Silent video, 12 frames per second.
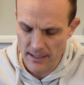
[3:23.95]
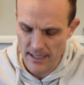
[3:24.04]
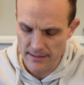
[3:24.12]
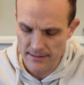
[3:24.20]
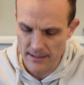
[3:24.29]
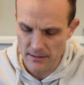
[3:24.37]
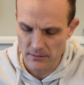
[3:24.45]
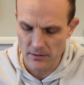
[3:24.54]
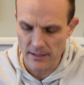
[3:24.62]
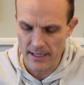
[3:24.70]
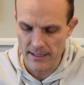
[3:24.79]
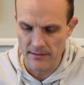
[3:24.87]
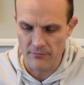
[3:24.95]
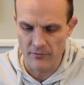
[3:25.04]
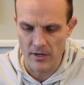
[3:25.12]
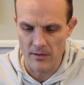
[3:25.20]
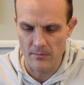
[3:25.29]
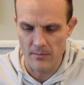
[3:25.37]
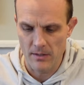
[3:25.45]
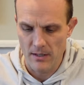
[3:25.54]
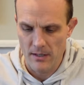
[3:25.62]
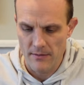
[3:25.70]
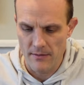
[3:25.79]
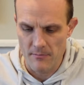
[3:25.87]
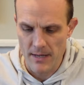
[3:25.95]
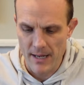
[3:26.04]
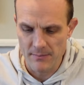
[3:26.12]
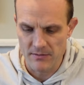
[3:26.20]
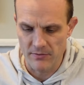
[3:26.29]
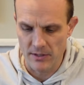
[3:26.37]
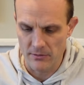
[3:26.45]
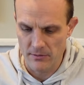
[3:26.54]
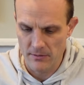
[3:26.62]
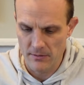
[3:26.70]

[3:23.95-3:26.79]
kind of take a look at it from the maps view.